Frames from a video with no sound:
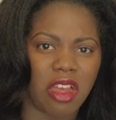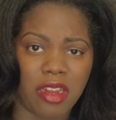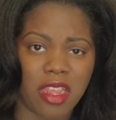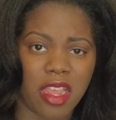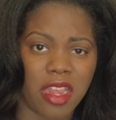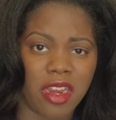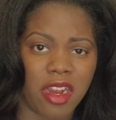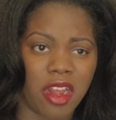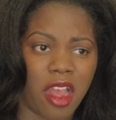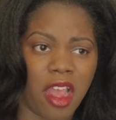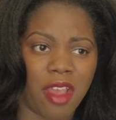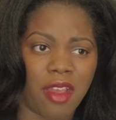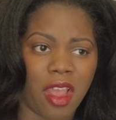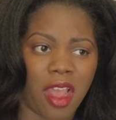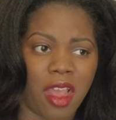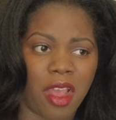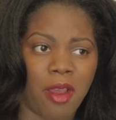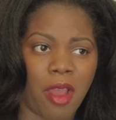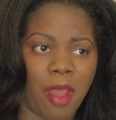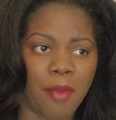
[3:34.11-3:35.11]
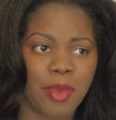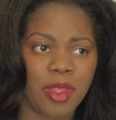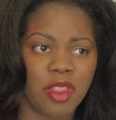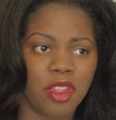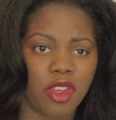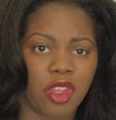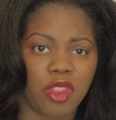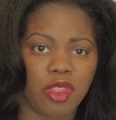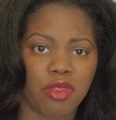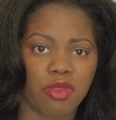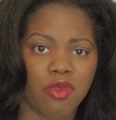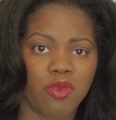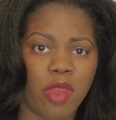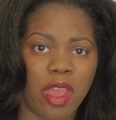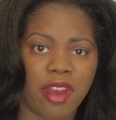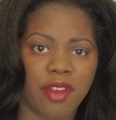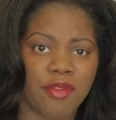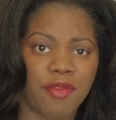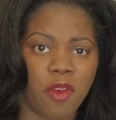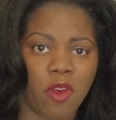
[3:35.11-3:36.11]
You know, I've been looking through
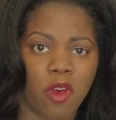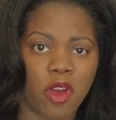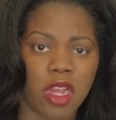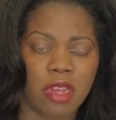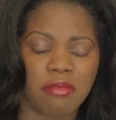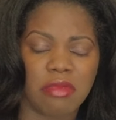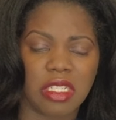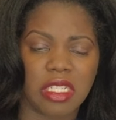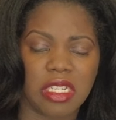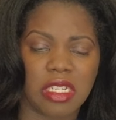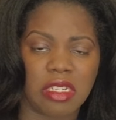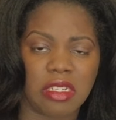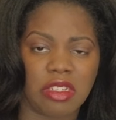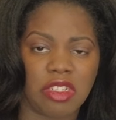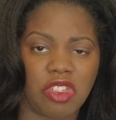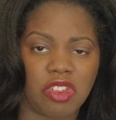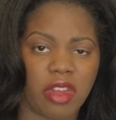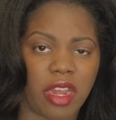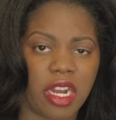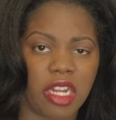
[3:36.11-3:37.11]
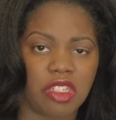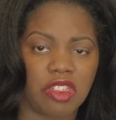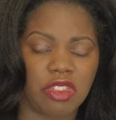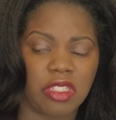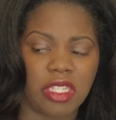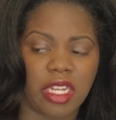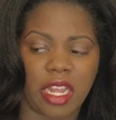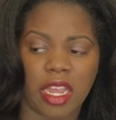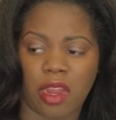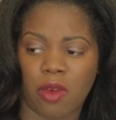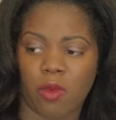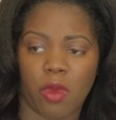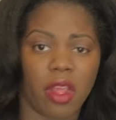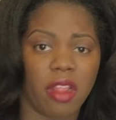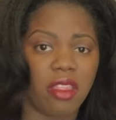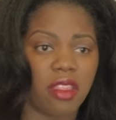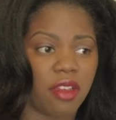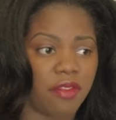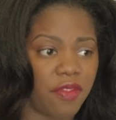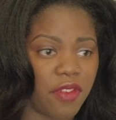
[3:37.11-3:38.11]
Reddit forums and trying to understand
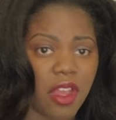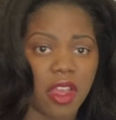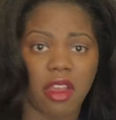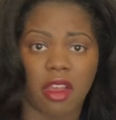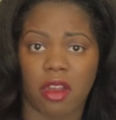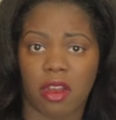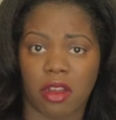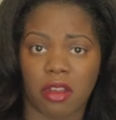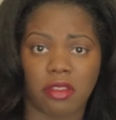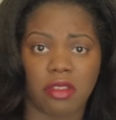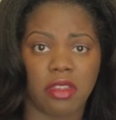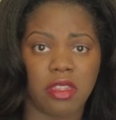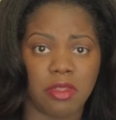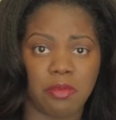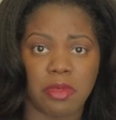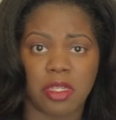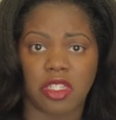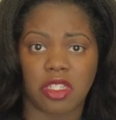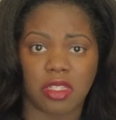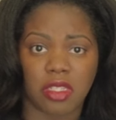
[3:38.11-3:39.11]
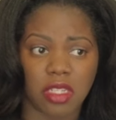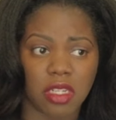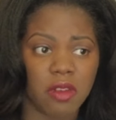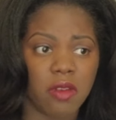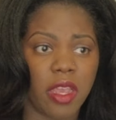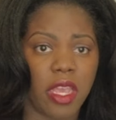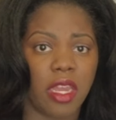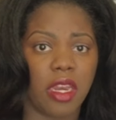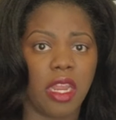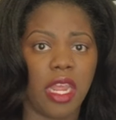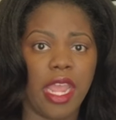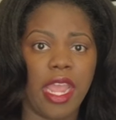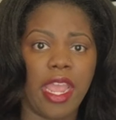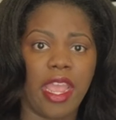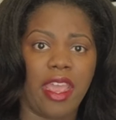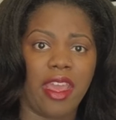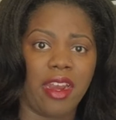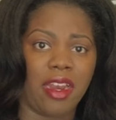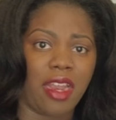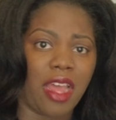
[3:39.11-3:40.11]
what the fuck are these bitches doing,
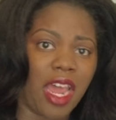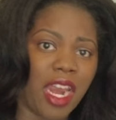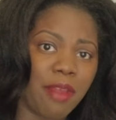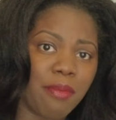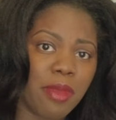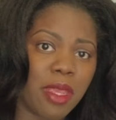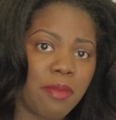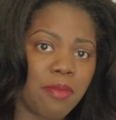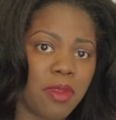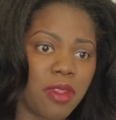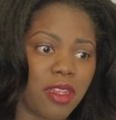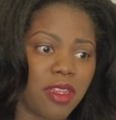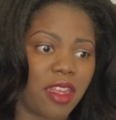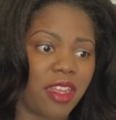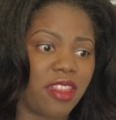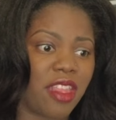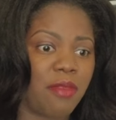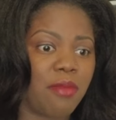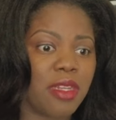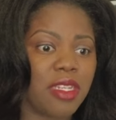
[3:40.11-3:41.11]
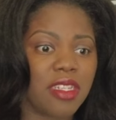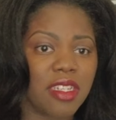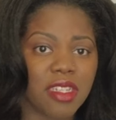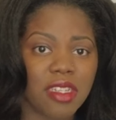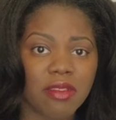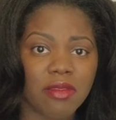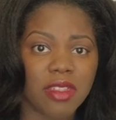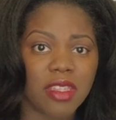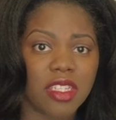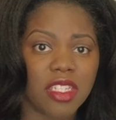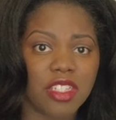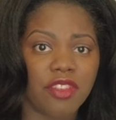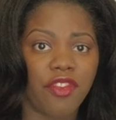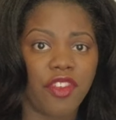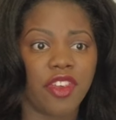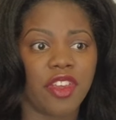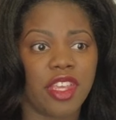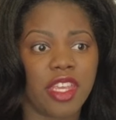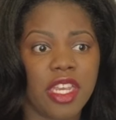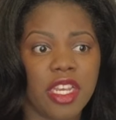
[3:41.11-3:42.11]
and a lot of people look like they've been dealing with this
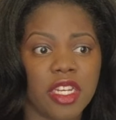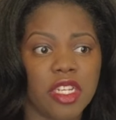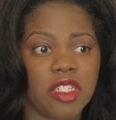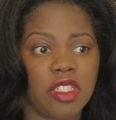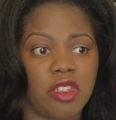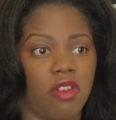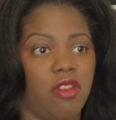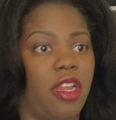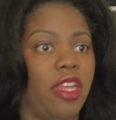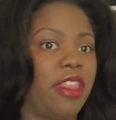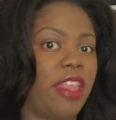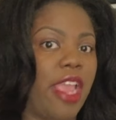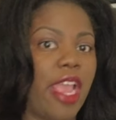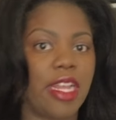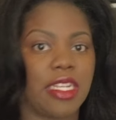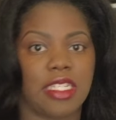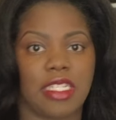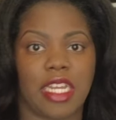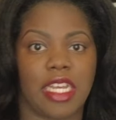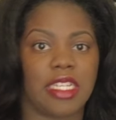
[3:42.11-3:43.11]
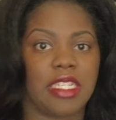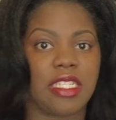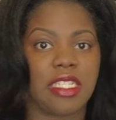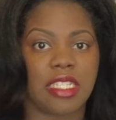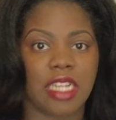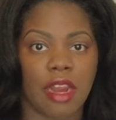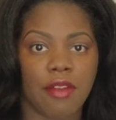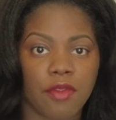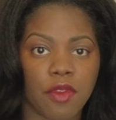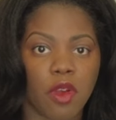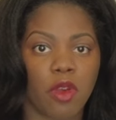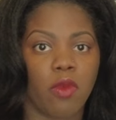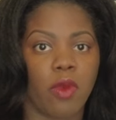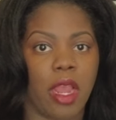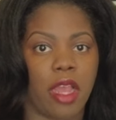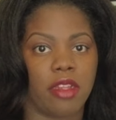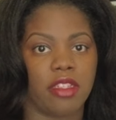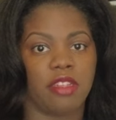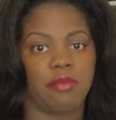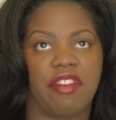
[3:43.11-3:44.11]
for years, or like they had to take several
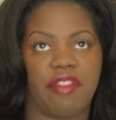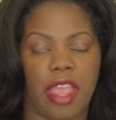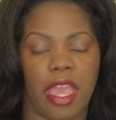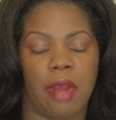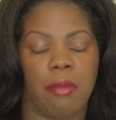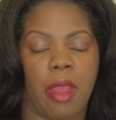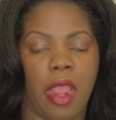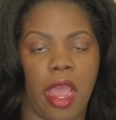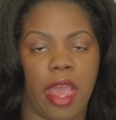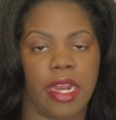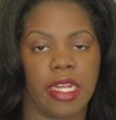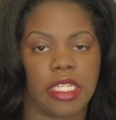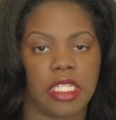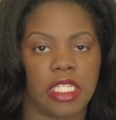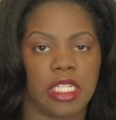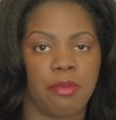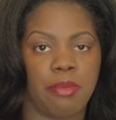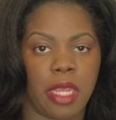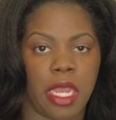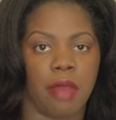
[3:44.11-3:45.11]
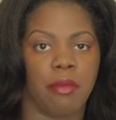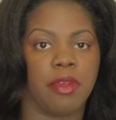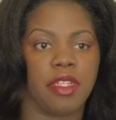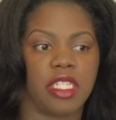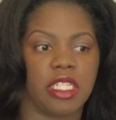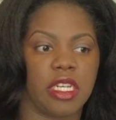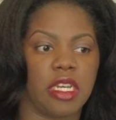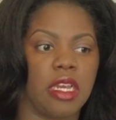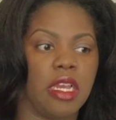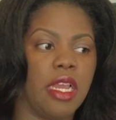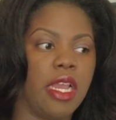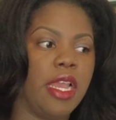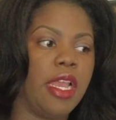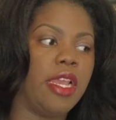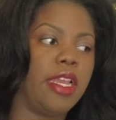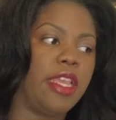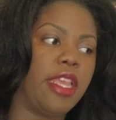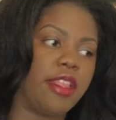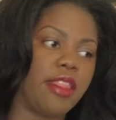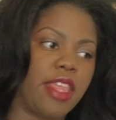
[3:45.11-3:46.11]
rounds of antibiotics to be able to
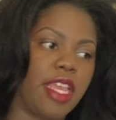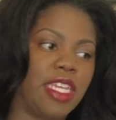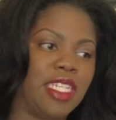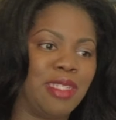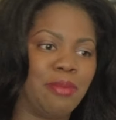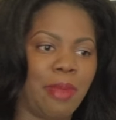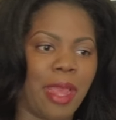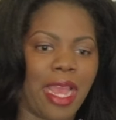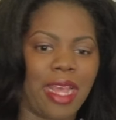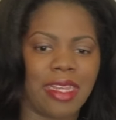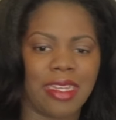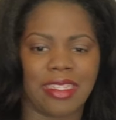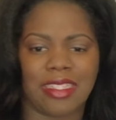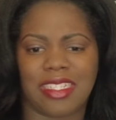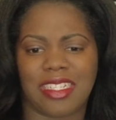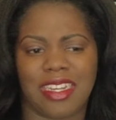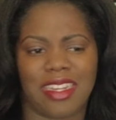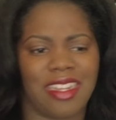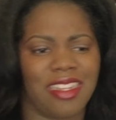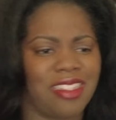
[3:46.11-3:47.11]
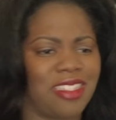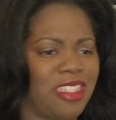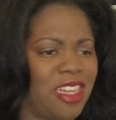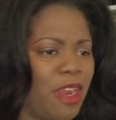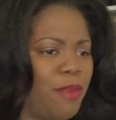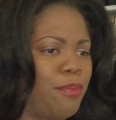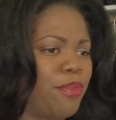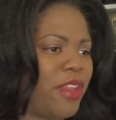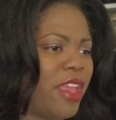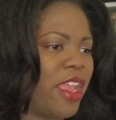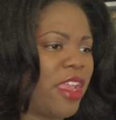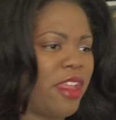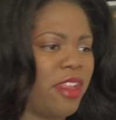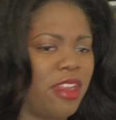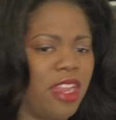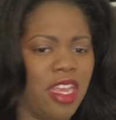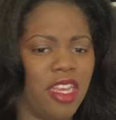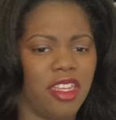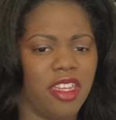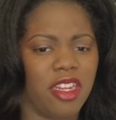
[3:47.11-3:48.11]
get things balanced, and then start playing,
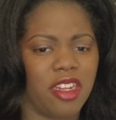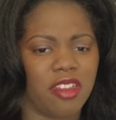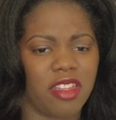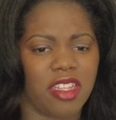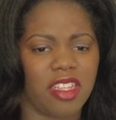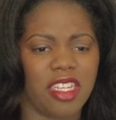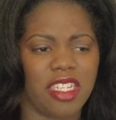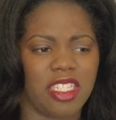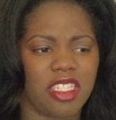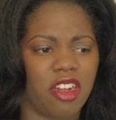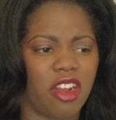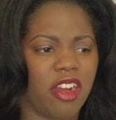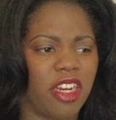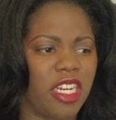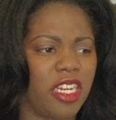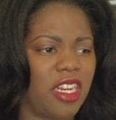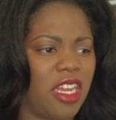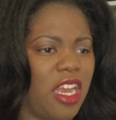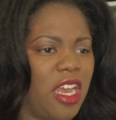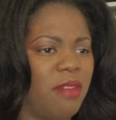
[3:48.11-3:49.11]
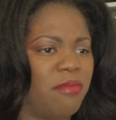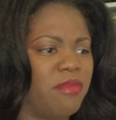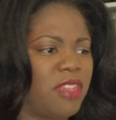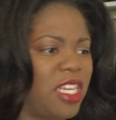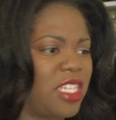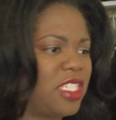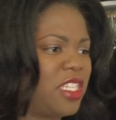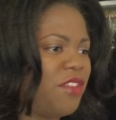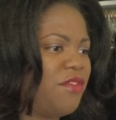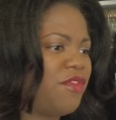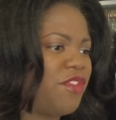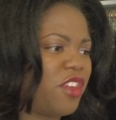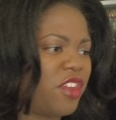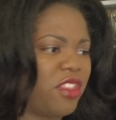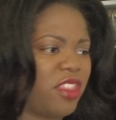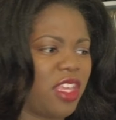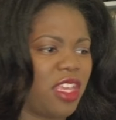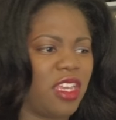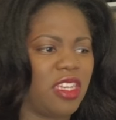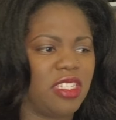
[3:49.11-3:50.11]
you know, then they started testing for
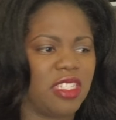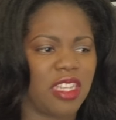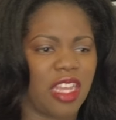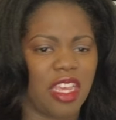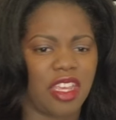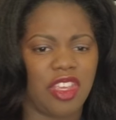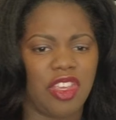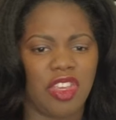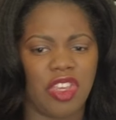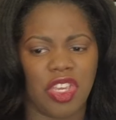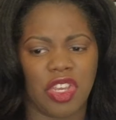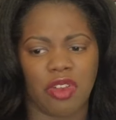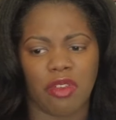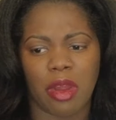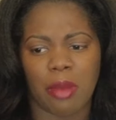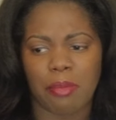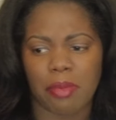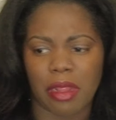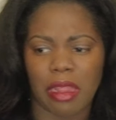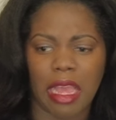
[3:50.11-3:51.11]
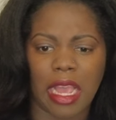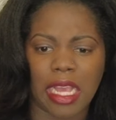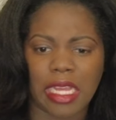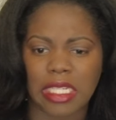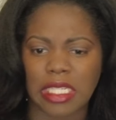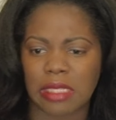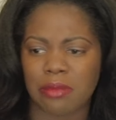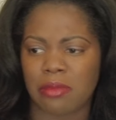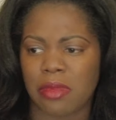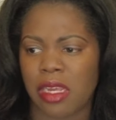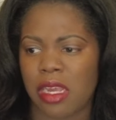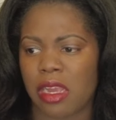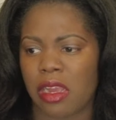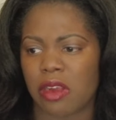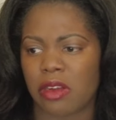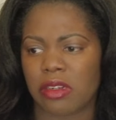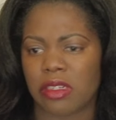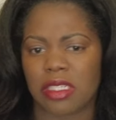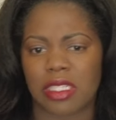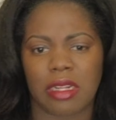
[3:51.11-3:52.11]
things like uroplasma
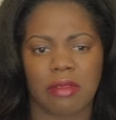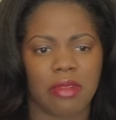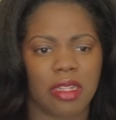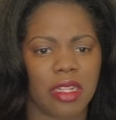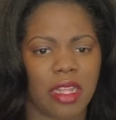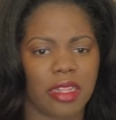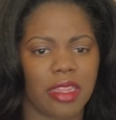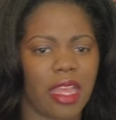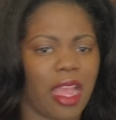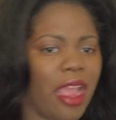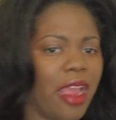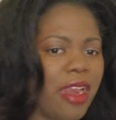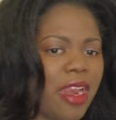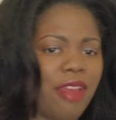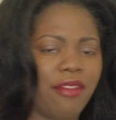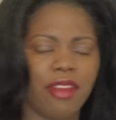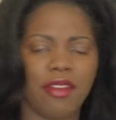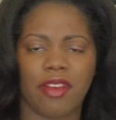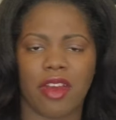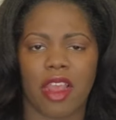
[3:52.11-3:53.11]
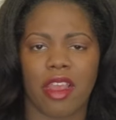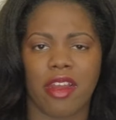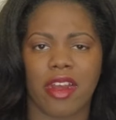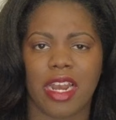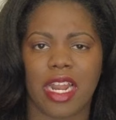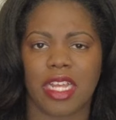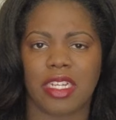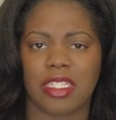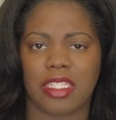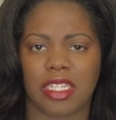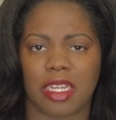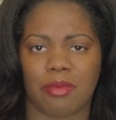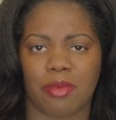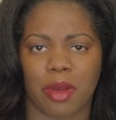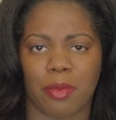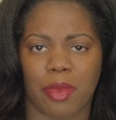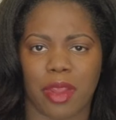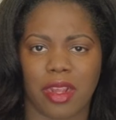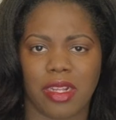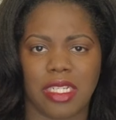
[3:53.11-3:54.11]
or something like that. I ain't never even heard of that shit, but
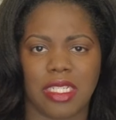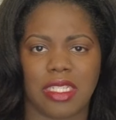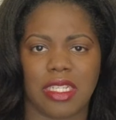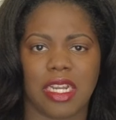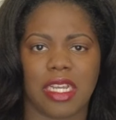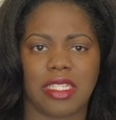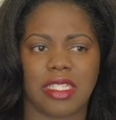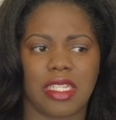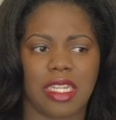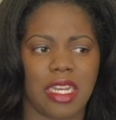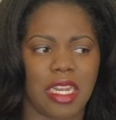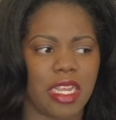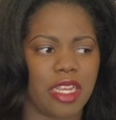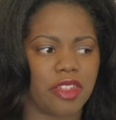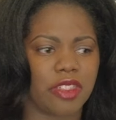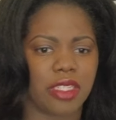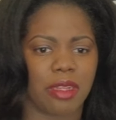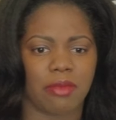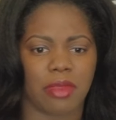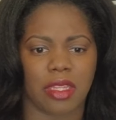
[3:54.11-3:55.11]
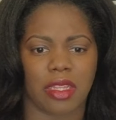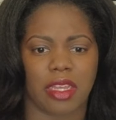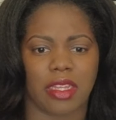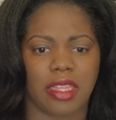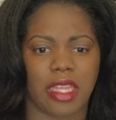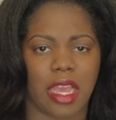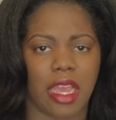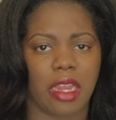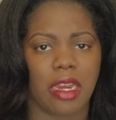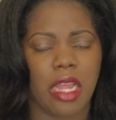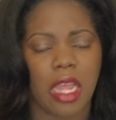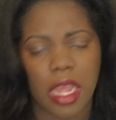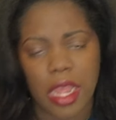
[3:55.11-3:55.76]
apparently it's an STD or something like that.